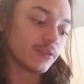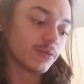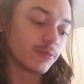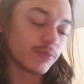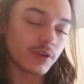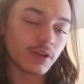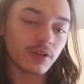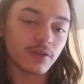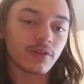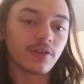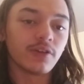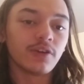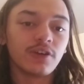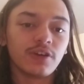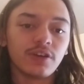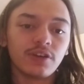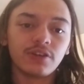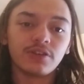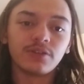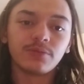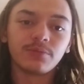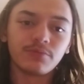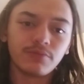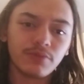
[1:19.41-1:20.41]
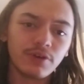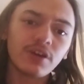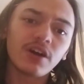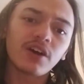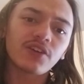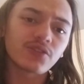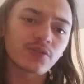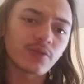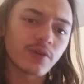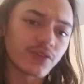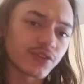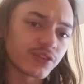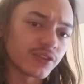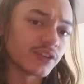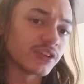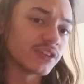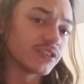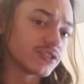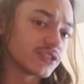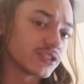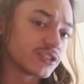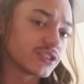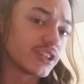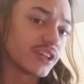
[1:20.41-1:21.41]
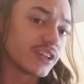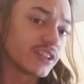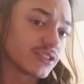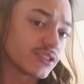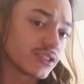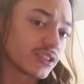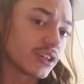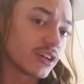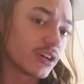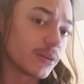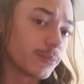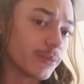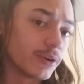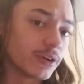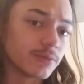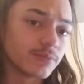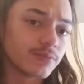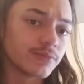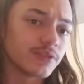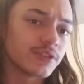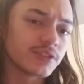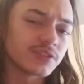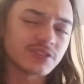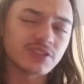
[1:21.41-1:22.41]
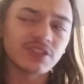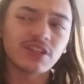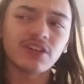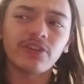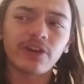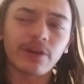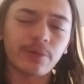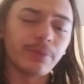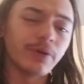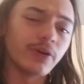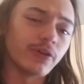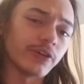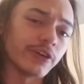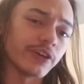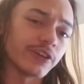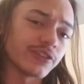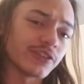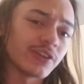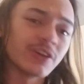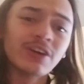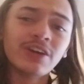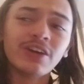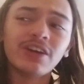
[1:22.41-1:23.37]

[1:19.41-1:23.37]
Well, he also has an insta chainsaw, but it's not like Billy's.